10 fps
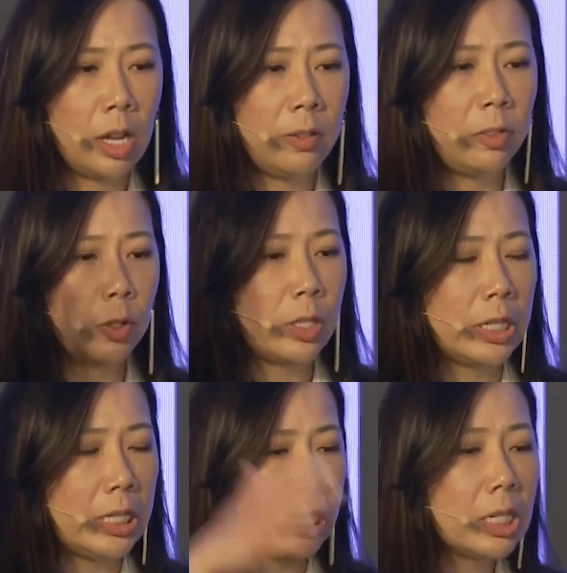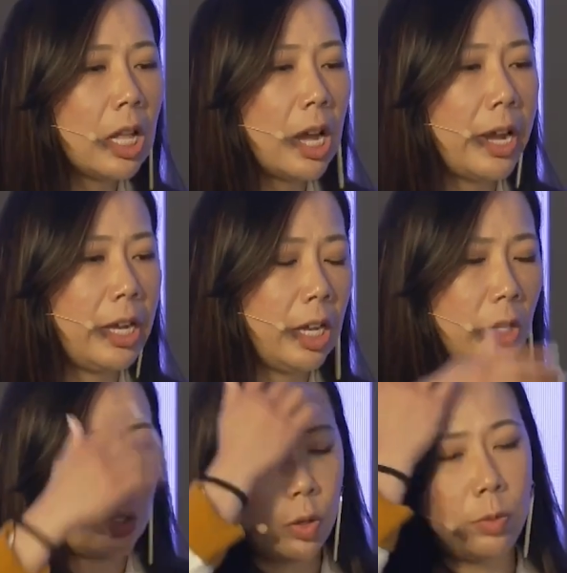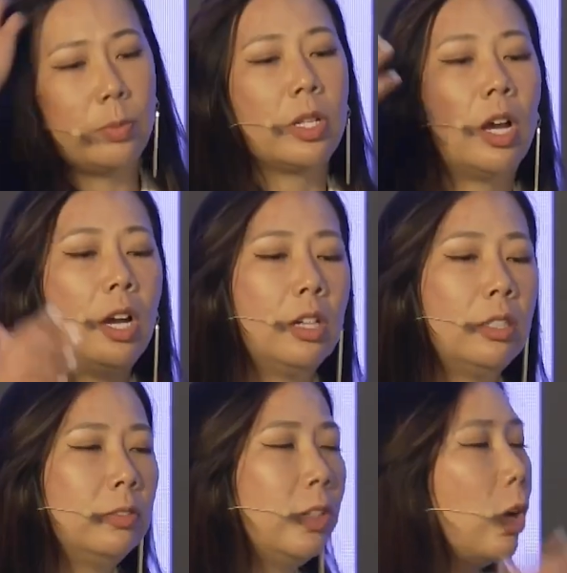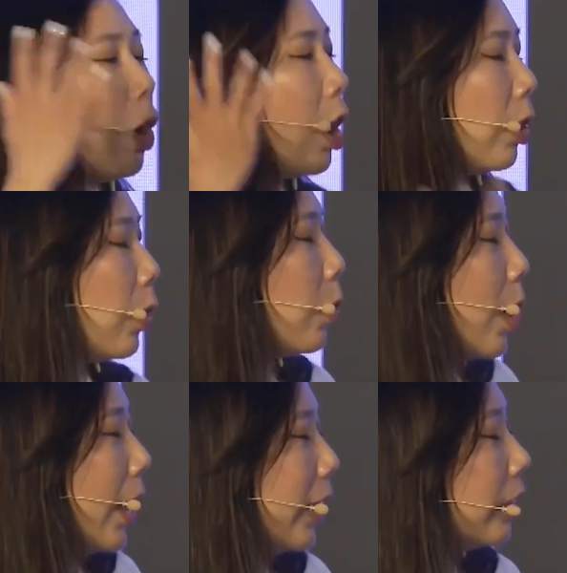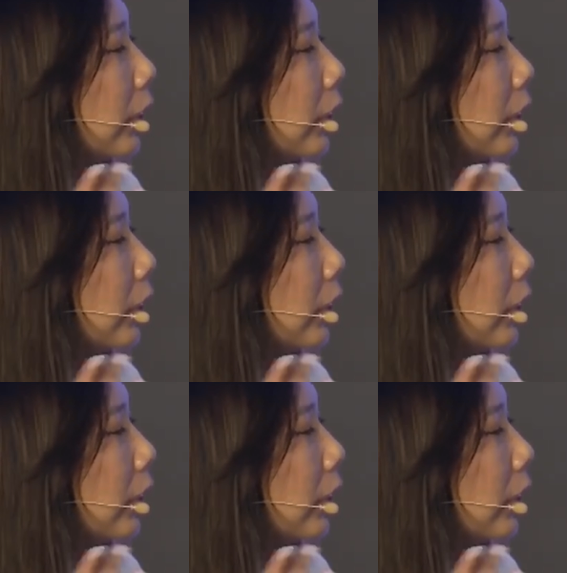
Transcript: if there's a decline in terms of ROI